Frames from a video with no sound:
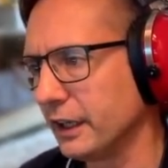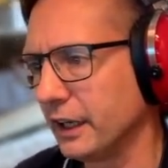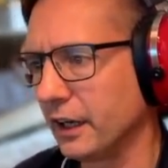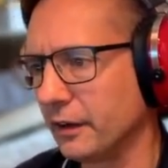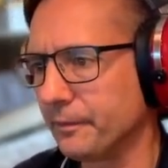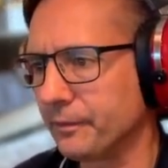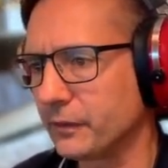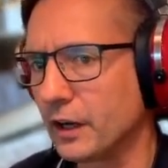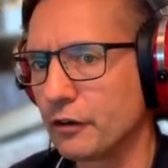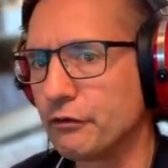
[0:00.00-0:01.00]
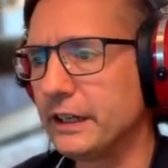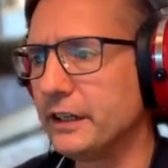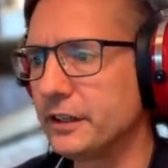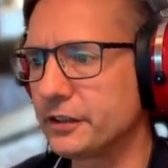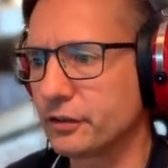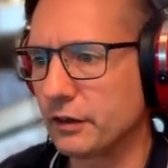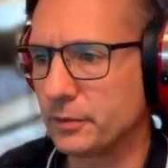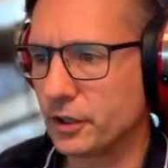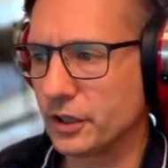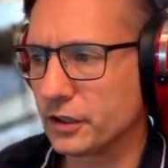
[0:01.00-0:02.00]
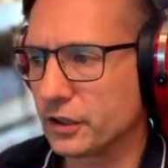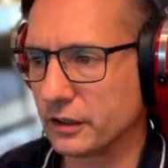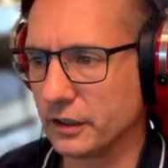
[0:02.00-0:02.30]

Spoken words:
Reading the description is